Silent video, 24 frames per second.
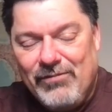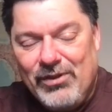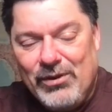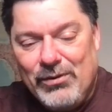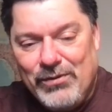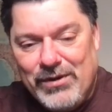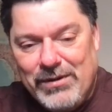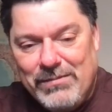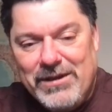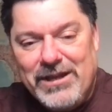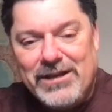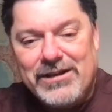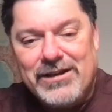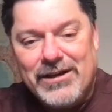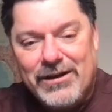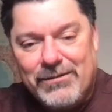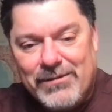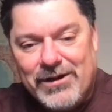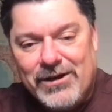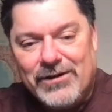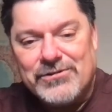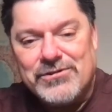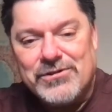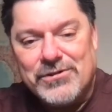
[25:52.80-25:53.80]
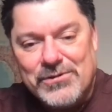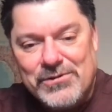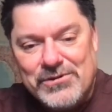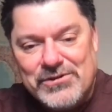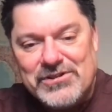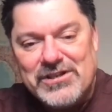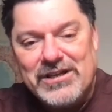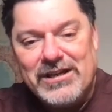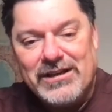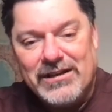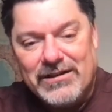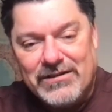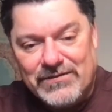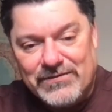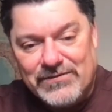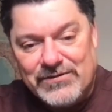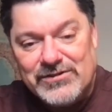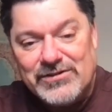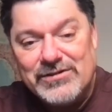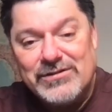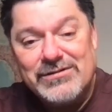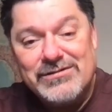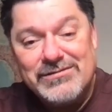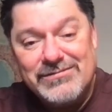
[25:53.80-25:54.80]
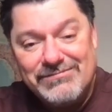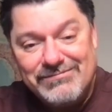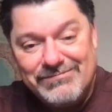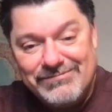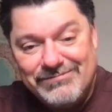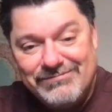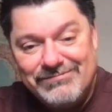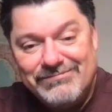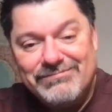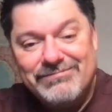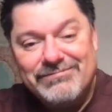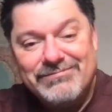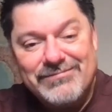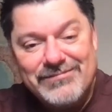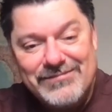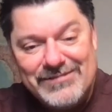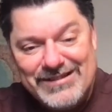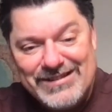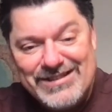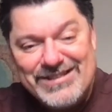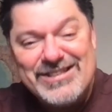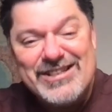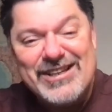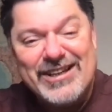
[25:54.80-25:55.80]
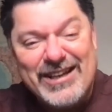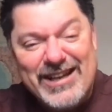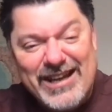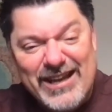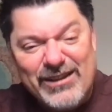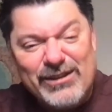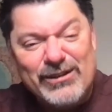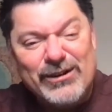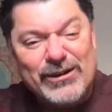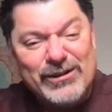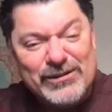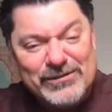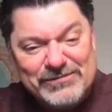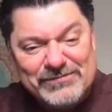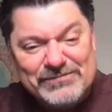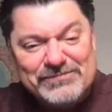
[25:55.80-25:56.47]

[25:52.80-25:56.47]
We become our true selves together.